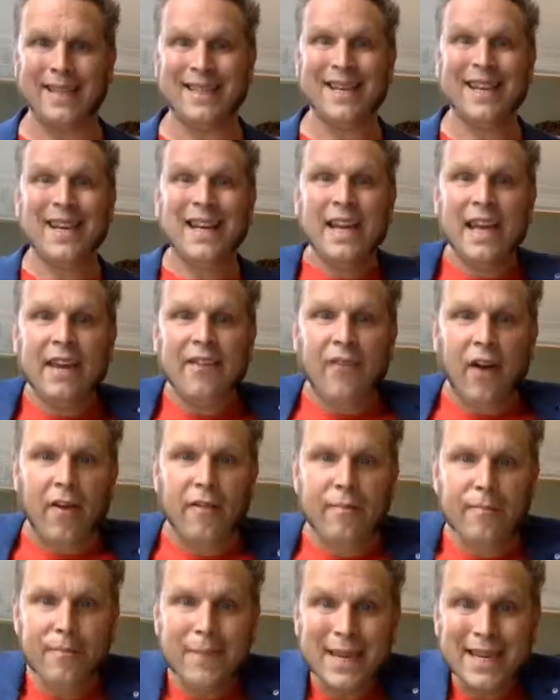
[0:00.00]
If I've
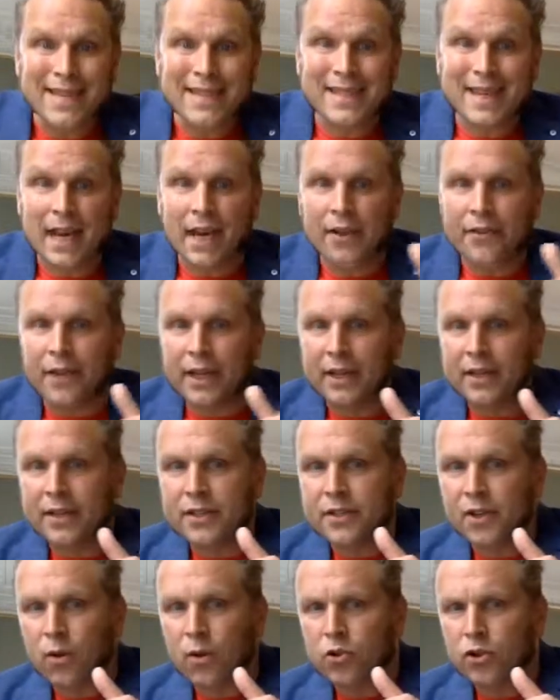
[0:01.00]
missed anything in the
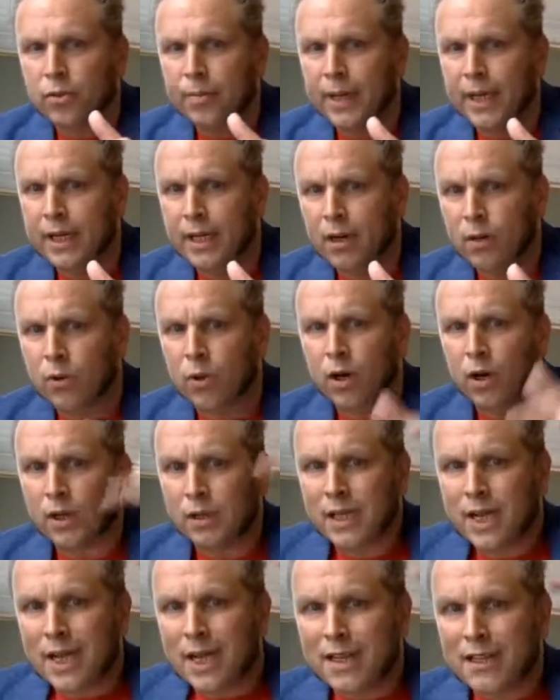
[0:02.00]
social media world,
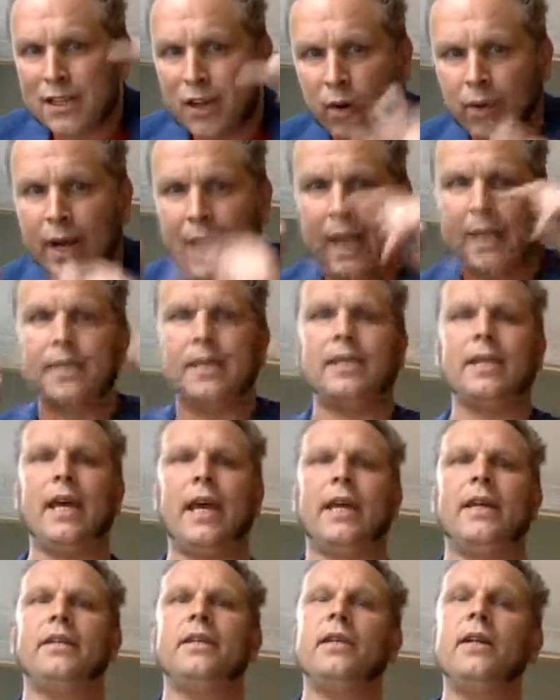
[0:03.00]
don't hesitate
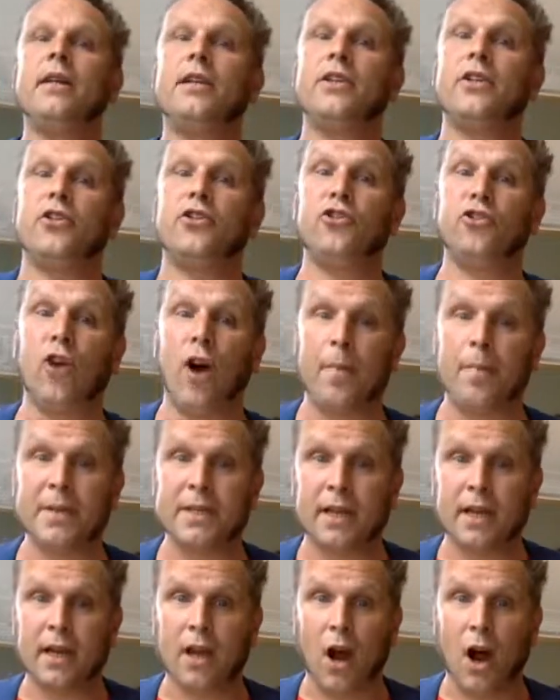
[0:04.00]
to drop us a
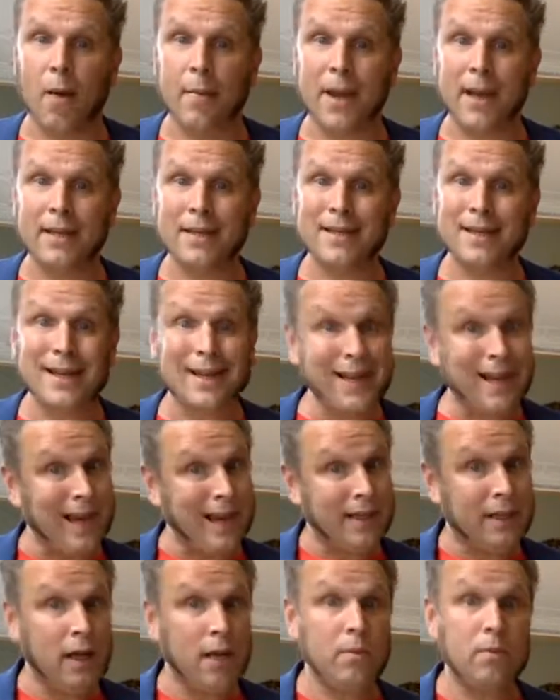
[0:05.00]
comment, and I
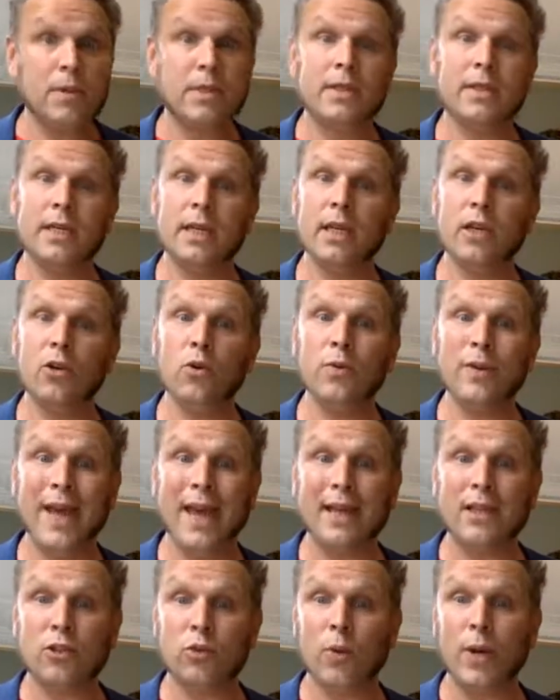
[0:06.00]
will see you next
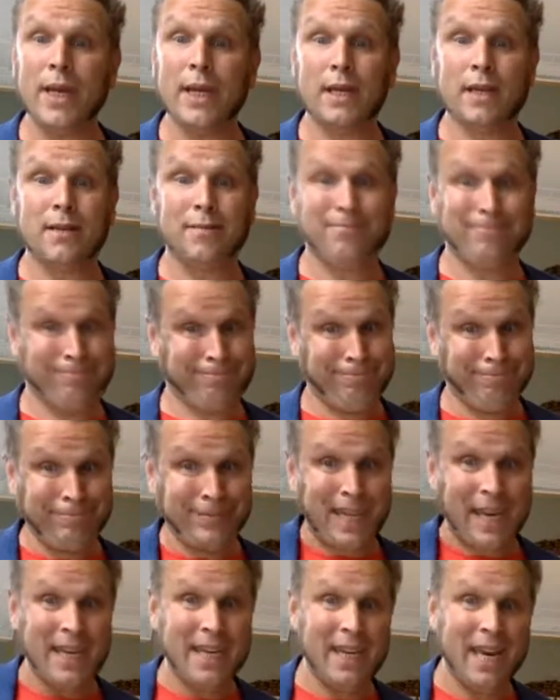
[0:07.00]
week. Take
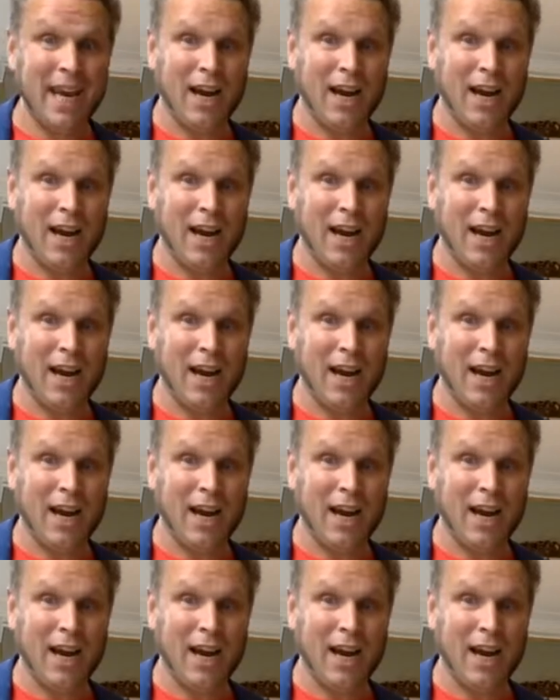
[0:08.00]
care.